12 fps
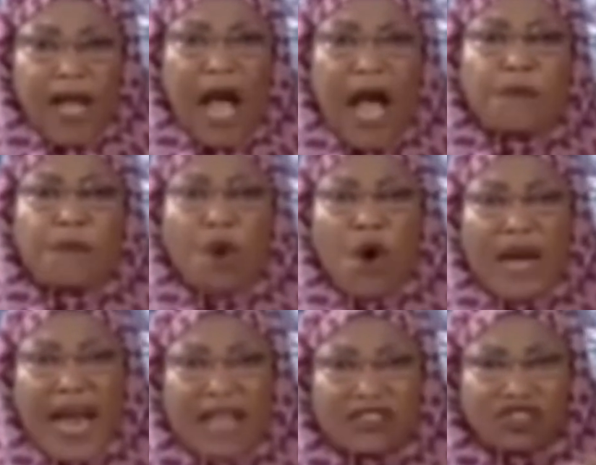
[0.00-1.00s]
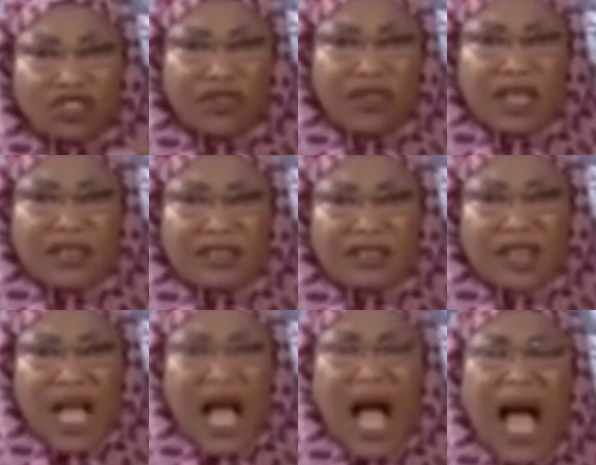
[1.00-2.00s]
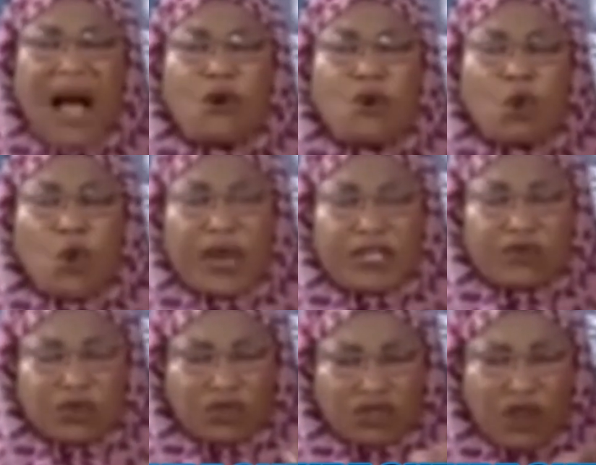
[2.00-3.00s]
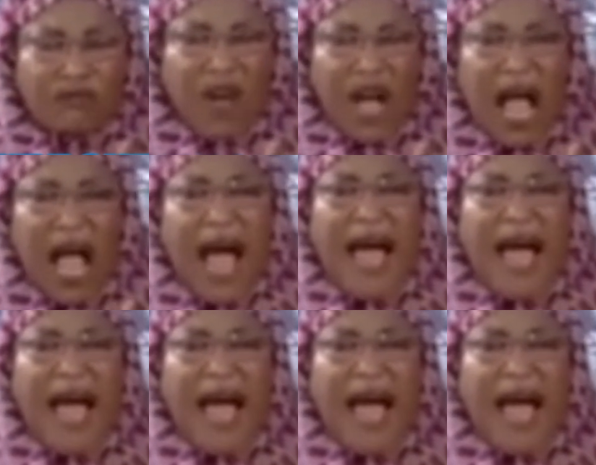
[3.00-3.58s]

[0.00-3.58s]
And more Nigerians are going to suffer